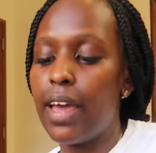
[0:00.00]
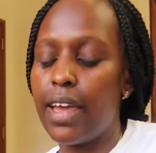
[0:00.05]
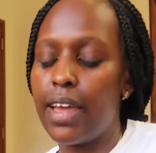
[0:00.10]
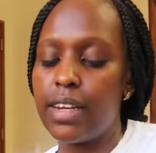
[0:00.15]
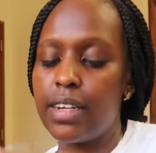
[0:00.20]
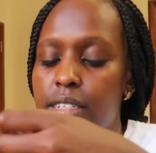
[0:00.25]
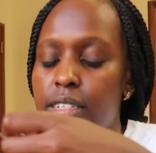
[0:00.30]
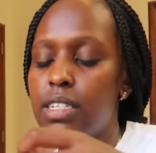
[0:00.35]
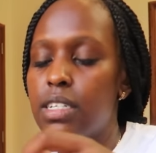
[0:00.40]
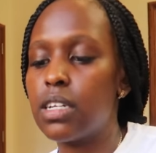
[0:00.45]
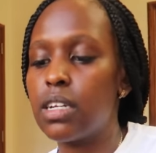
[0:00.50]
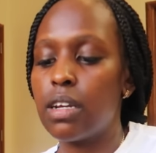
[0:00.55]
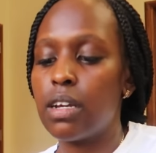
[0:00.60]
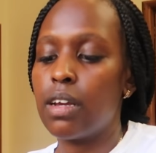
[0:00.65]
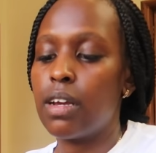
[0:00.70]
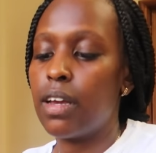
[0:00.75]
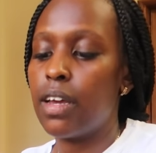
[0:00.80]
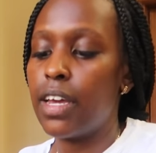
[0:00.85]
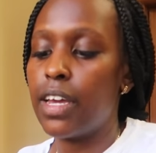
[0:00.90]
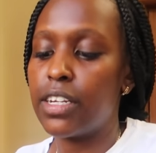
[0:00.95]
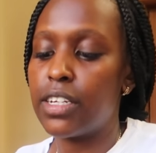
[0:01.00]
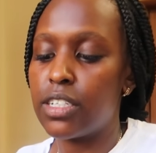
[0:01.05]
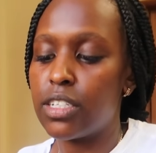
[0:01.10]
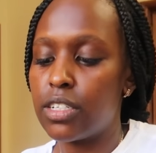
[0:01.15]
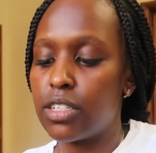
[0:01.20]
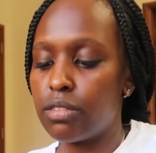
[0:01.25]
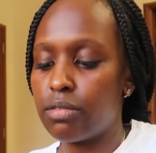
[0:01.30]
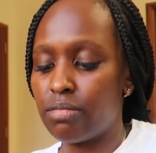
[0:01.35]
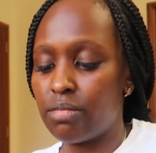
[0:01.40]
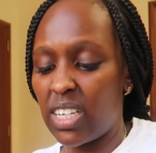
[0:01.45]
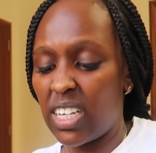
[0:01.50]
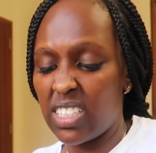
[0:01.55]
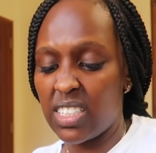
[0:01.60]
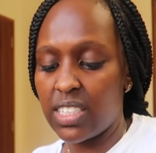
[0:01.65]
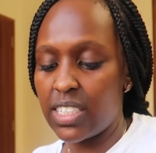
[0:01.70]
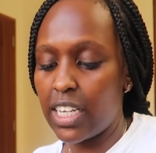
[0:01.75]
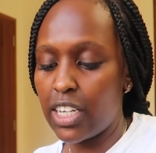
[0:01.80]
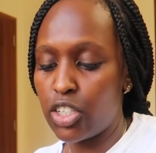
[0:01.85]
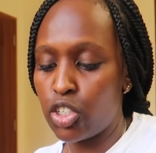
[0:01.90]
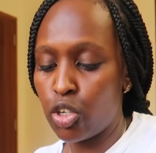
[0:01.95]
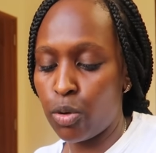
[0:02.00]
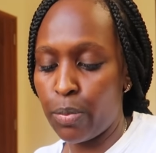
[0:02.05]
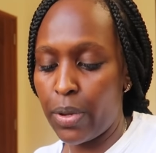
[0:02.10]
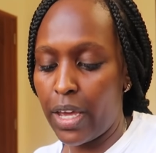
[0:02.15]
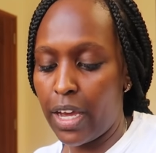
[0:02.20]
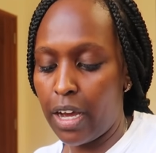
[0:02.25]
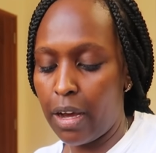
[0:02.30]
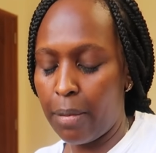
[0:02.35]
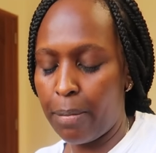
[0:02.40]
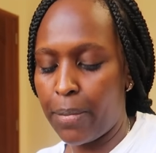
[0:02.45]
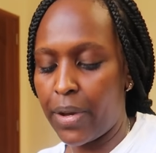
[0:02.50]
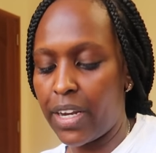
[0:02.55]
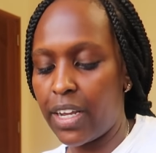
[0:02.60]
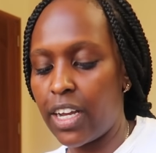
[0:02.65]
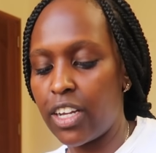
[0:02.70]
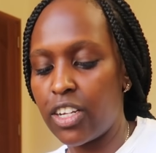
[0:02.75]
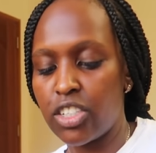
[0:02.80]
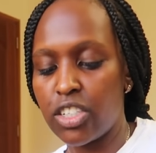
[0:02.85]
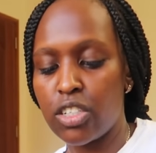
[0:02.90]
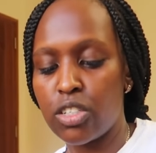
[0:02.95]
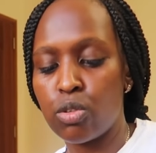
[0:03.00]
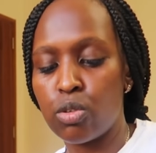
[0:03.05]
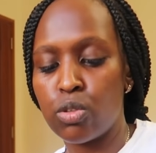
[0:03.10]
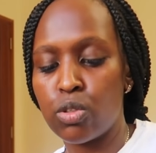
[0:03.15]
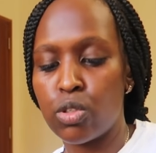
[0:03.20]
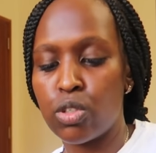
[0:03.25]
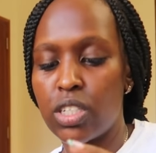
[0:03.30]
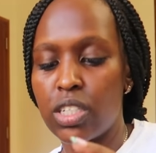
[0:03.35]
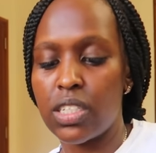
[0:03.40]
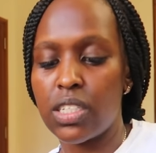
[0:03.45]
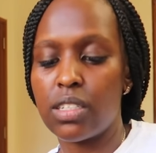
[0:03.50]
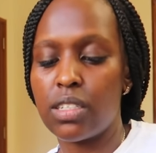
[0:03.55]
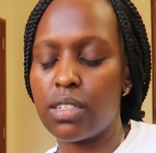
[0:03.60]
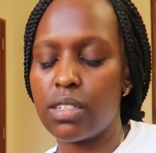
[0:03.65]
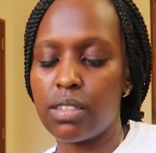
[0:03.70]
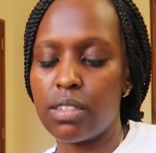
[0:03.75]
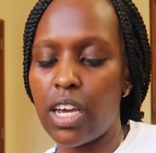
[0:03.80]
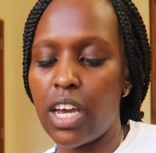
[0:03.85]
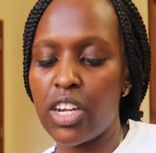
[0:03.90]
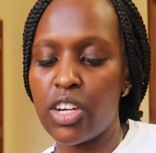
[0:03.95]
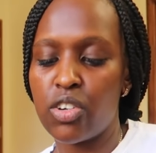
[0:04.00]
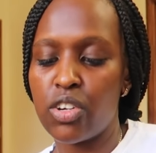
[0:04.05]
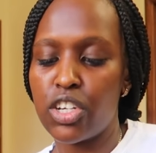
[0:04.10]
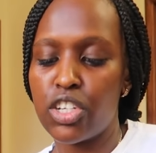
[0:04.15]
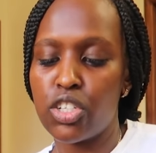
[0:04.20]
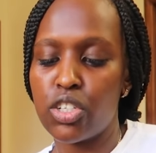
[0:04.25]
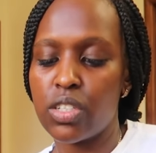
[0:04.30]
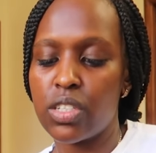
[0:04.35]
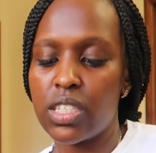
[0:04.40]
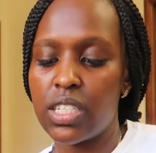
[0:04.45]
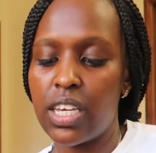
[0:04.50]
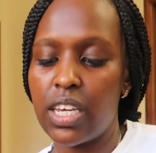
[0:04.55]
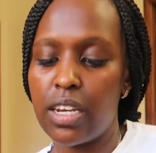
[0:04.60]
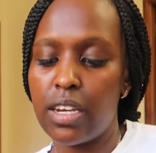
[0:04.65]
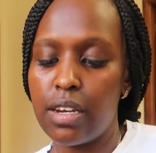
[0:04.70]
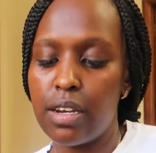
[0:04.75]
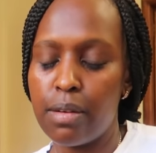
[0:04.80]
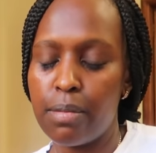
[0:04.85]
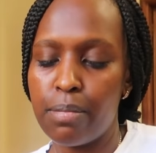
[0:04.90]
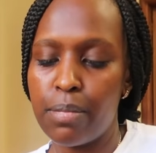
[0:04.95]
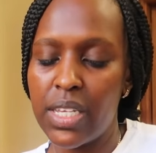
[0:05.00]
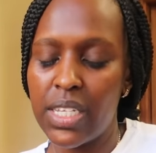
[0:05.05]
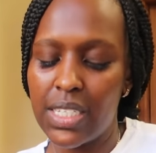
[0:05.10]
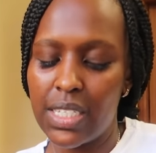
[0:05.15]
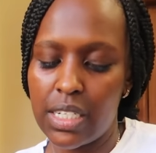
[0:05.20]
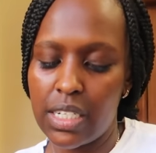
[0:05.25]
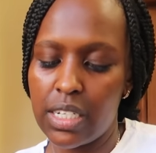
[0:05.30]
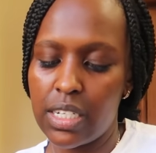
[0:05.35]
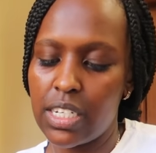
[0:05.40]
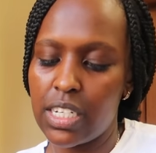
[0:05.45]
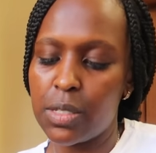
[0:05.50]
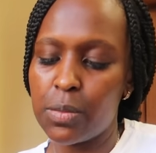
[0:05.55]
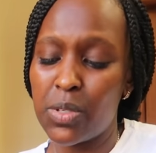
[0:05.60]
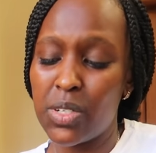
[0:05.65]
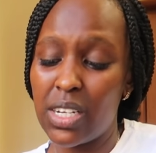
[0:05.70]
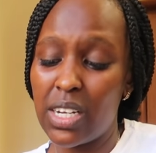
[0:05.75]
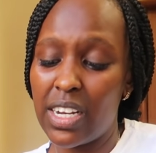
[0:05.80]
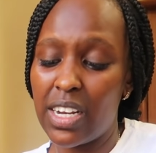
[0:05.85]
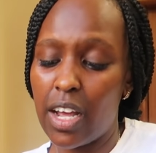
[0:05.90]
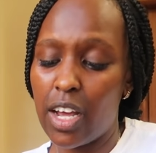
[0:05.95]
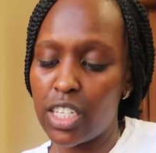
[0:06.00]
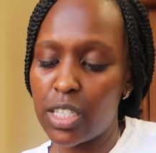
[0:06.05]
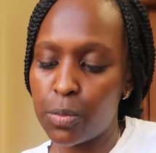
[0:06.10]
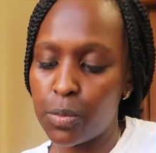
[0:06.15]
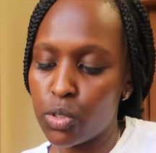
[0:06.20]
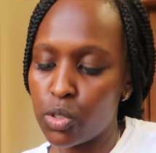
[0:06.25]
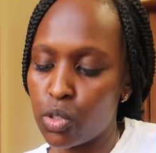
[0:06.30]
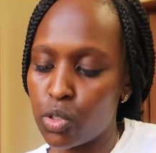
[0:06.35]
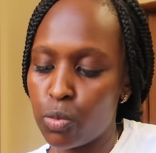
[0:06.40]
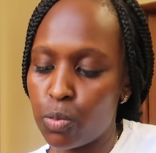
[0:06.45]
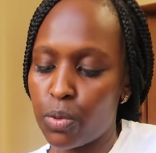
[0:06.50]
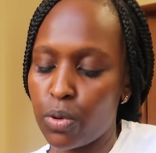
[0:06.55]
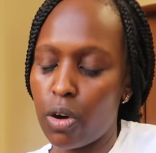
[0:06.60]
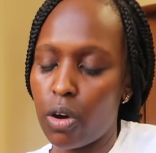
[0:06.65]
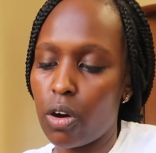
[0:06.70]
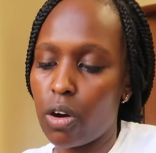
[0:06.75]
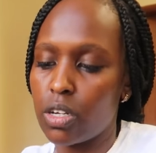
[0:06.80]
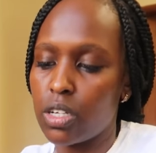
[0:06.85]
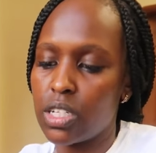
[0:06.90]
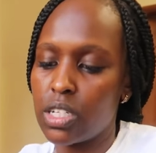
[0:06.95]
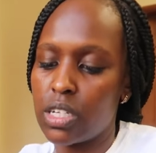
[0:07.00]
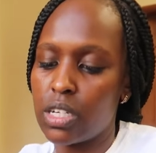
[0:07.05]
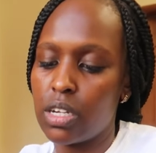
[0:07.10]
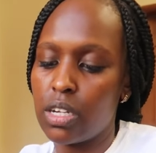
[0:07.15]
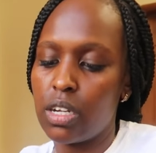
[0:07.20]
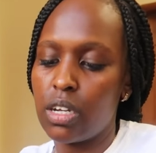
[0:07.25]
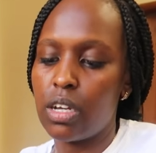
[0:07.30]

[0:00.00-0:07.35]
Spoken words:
And it can set your makeup, but it can just also just hydrate your skin, mist it, especially now it's been super hot.